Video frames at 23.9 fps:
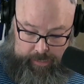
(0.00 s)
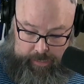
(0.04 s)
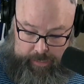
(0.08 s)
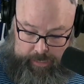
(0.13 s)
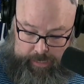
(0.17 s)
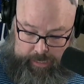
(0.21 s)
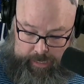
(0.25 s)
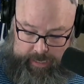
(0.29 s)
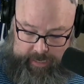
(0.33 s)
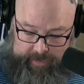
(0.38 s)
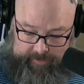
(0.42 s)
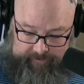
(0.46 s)

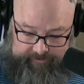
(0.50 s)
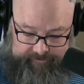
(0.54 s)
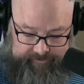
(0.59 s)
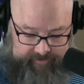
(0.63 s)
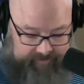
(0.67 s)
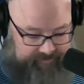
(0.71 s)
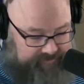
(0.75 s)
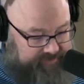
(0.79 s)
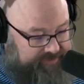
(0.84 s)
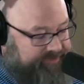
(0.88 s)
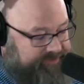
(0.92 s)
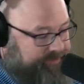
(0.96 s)

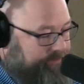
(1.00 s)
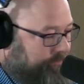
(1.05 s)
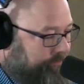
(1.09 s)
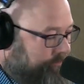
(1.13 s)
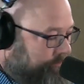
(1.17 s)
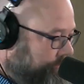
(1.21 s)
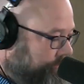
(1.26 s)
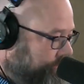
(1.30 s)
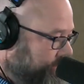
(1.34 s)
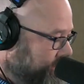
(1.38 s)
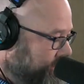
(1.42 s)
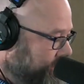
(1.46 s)

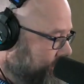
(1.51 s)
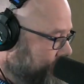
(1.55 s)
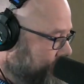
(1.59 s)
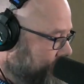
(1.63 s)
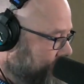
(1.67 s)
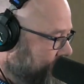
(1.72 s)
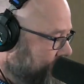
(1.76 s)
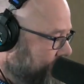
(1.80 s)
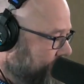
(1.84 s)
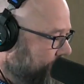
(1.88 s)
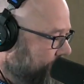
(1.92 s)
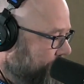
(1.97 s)
8:52.
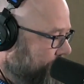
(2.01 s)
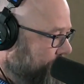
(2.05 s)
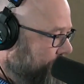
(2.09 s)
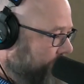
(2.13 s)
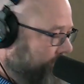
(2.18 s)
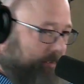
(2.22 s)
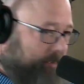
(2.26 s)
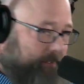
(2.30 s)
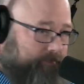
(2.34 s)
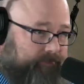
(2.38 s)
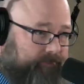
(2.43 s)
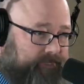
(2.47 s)
So
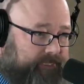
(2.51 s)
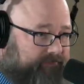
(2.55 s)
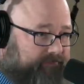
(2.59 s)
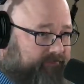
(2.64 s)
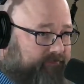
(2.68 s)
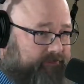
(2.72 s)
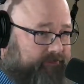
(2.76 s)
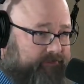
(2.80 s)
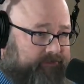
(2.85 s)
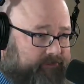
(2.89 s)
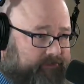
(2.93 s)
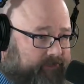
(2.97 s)
I'm leaving.